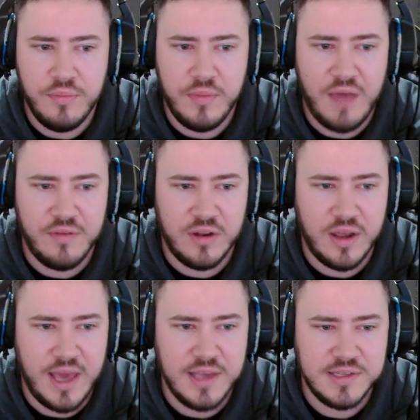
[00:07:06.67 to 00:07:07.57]
Having like
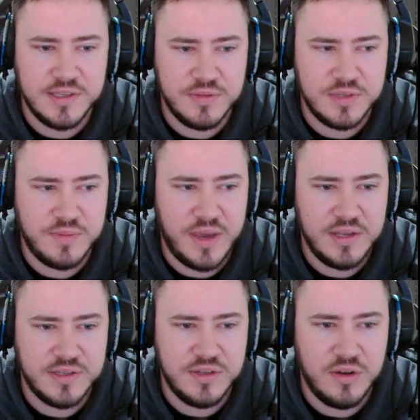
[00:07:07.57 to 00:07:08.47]
aces with a spade
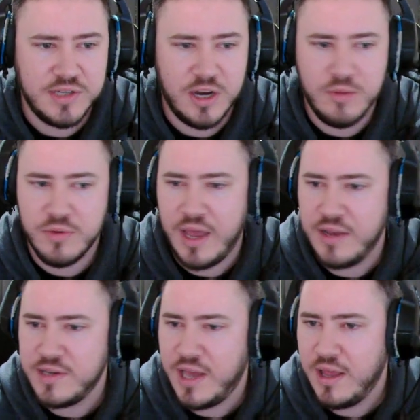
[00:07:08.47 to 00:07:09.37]
is not a terrible
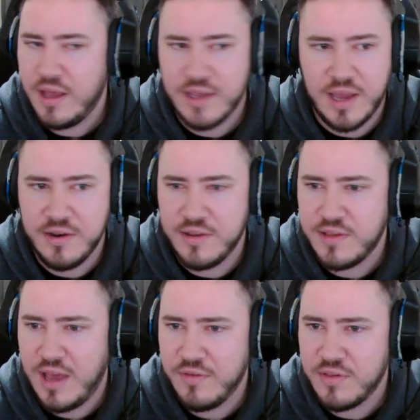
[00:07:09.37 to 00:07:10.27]
candidate to
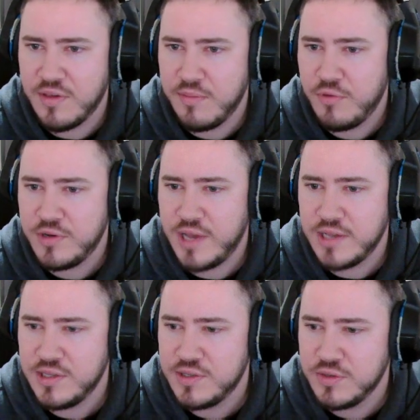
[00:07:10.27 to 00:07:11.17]
have as a
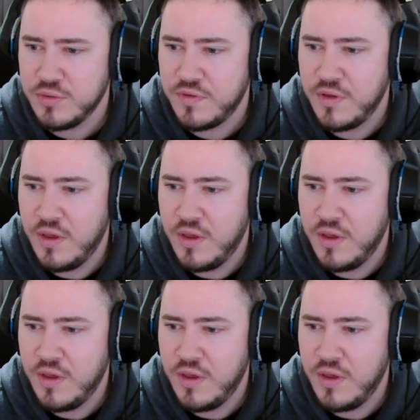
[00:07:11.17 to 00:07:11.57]
protected sort